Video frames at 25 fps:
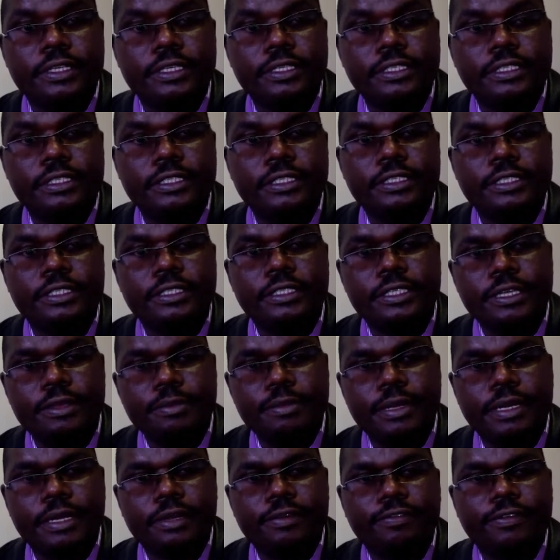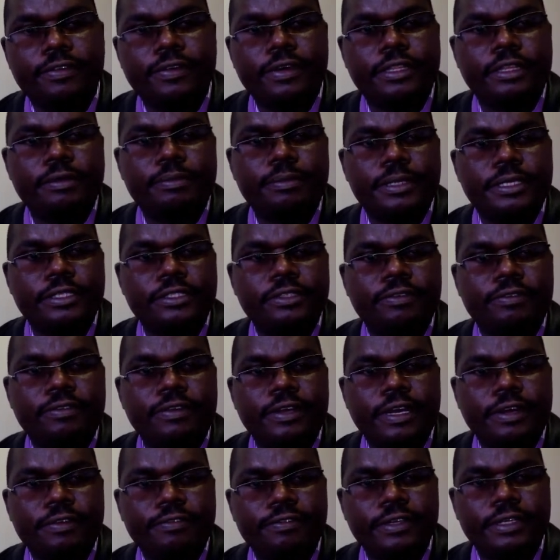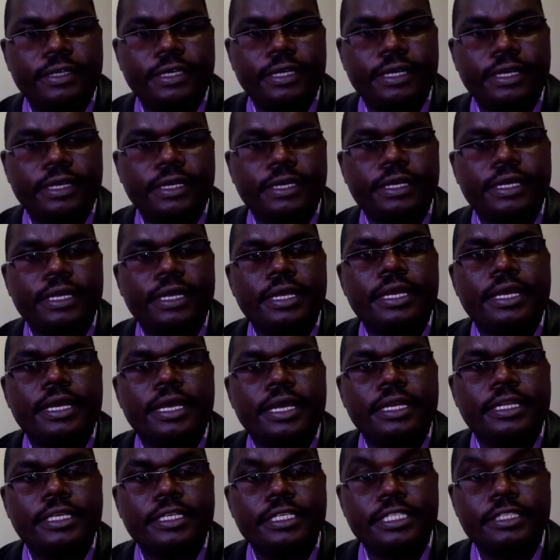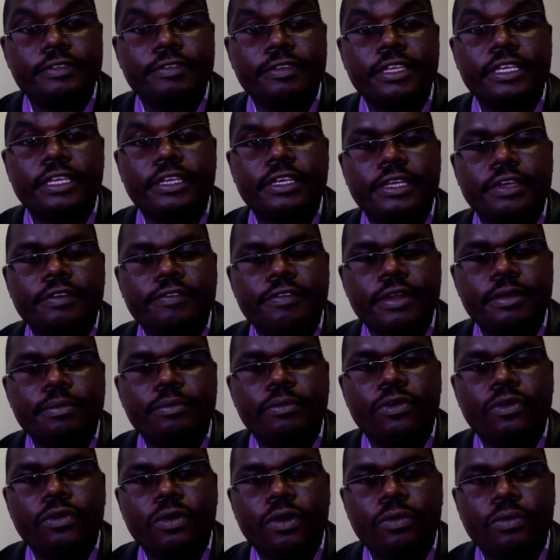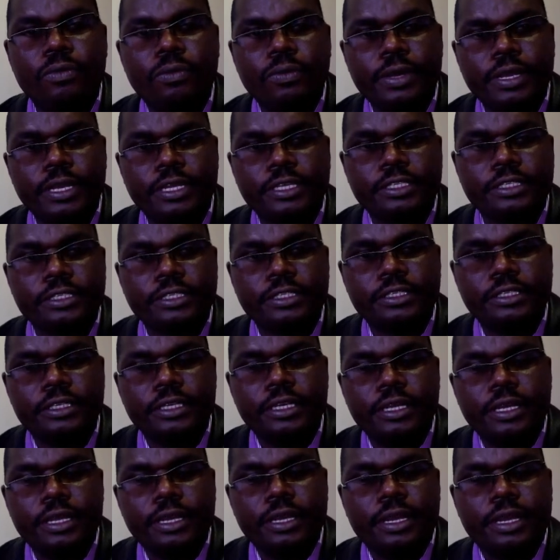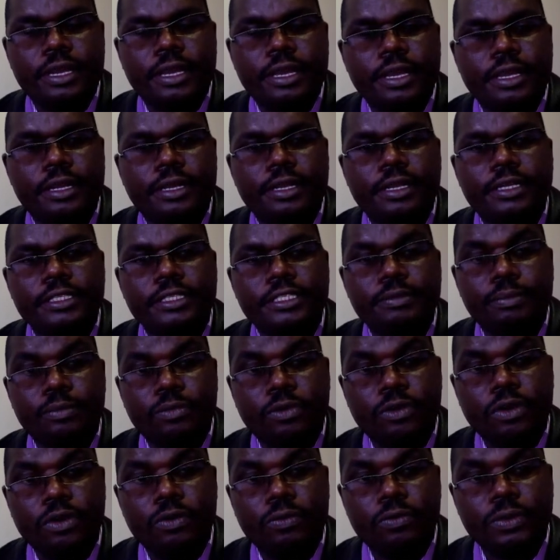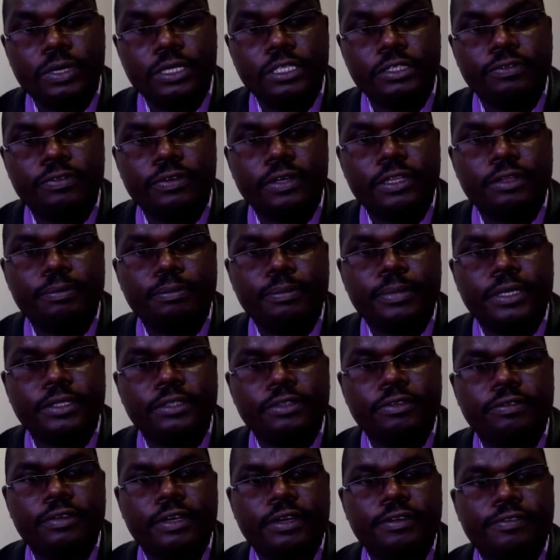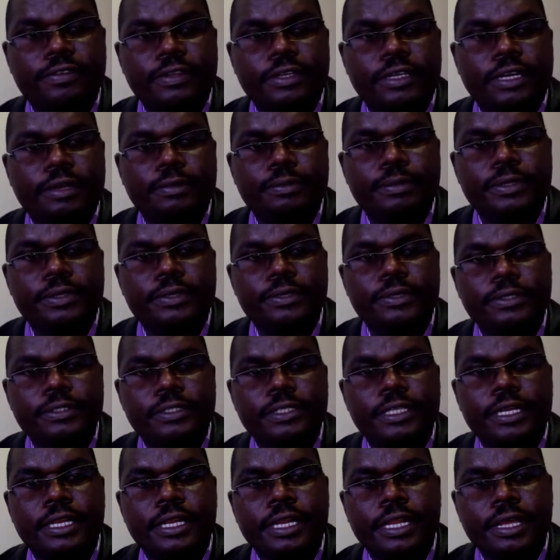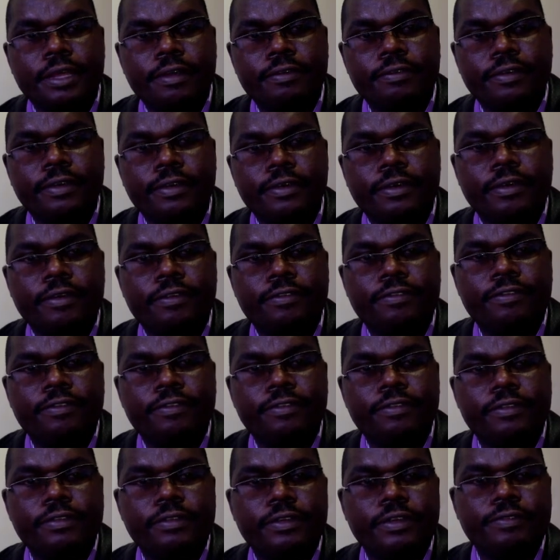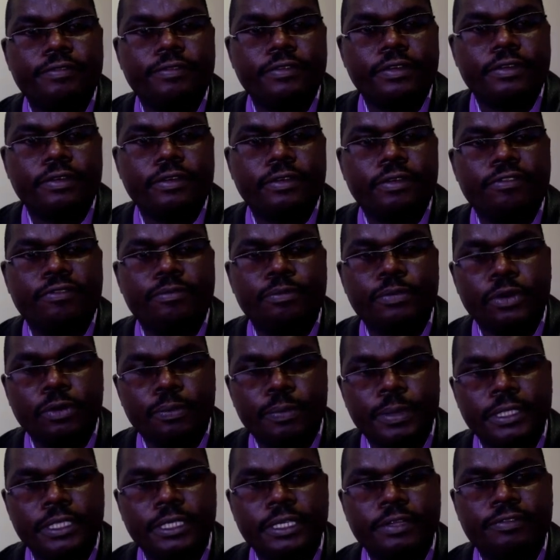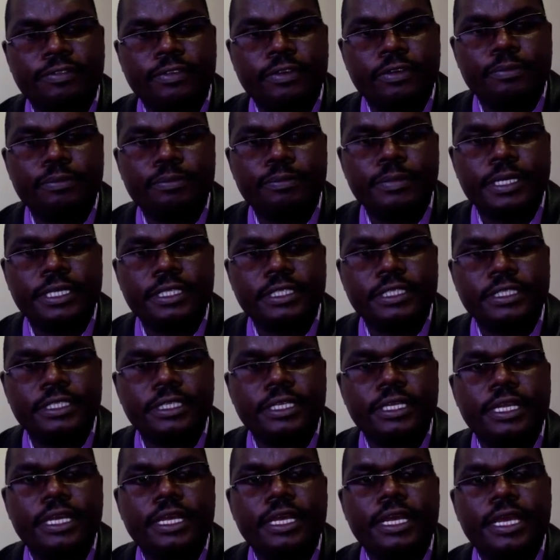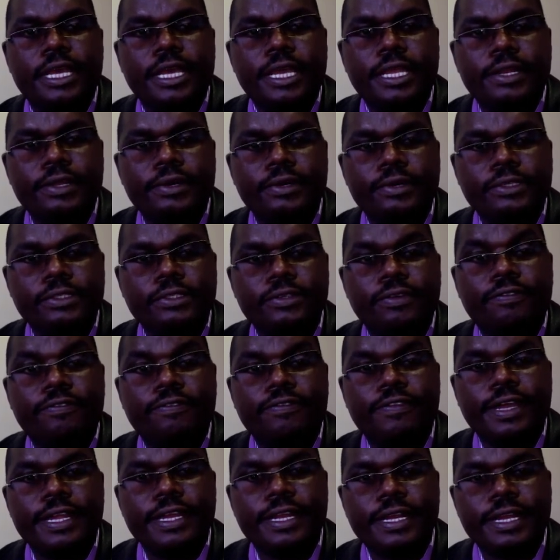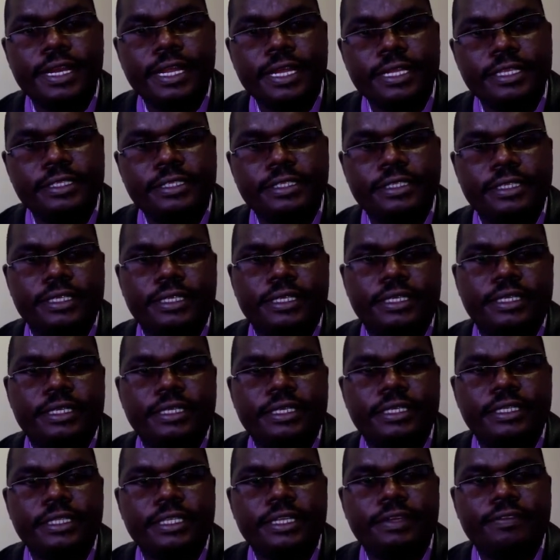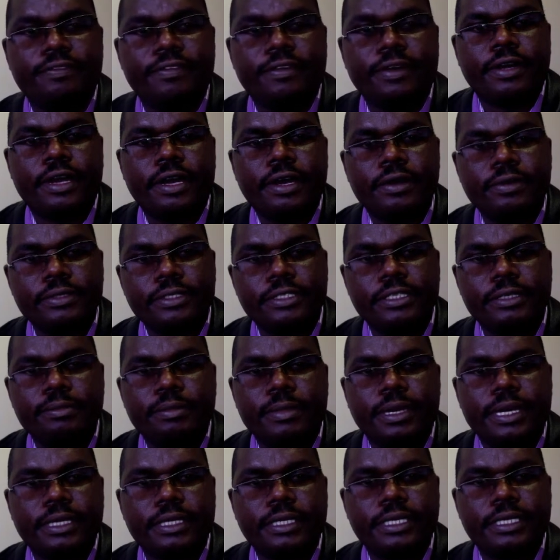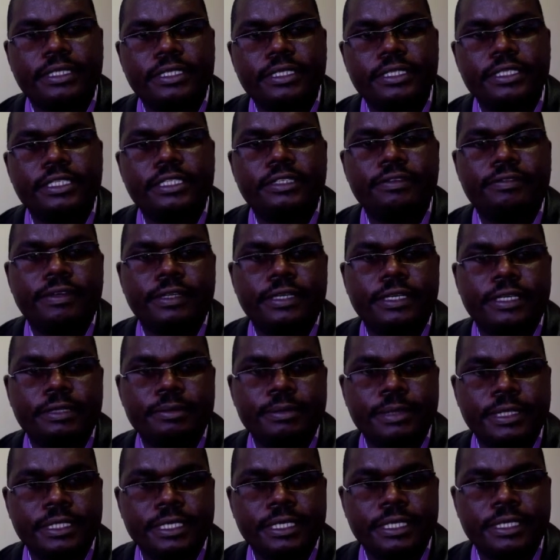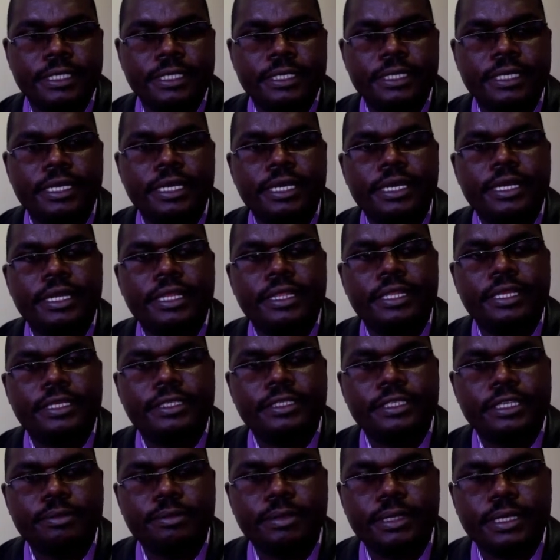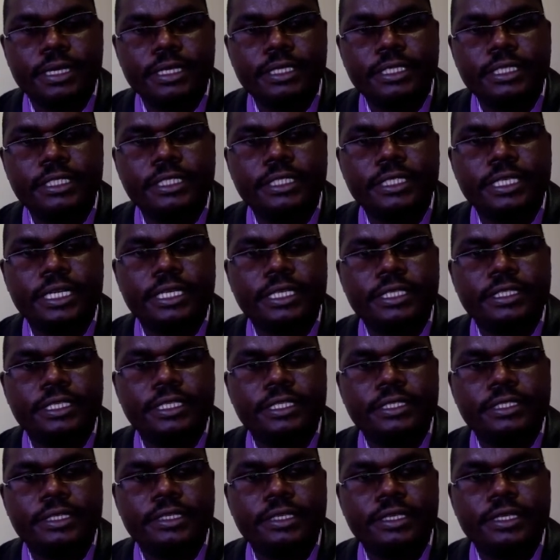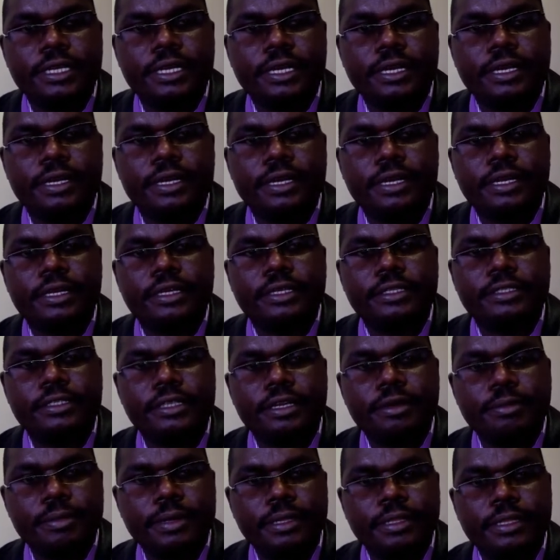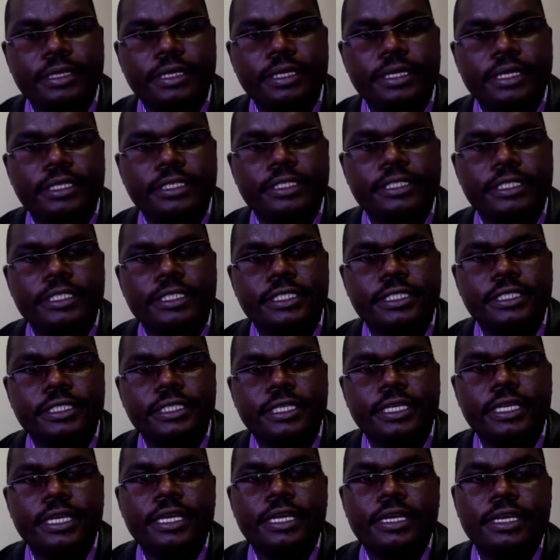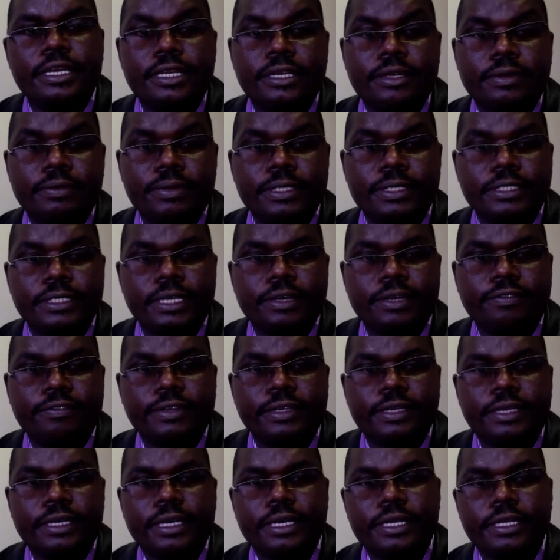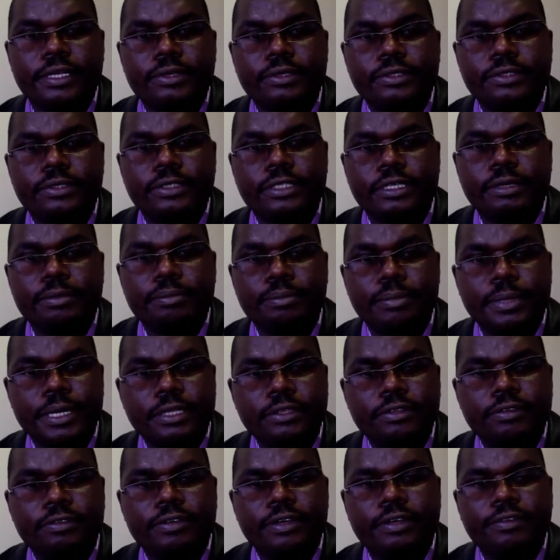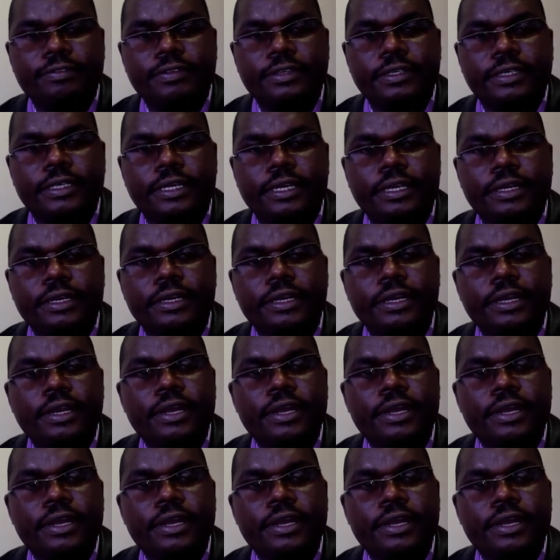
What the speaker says: is similar for other parts of Africa, and it's even more worse. And it's more worse for other parts of Africa because the level of property development and also financing in the housing market is very limited. There are some countries like Tanzania and some other countries in West Africa and also some part of Africa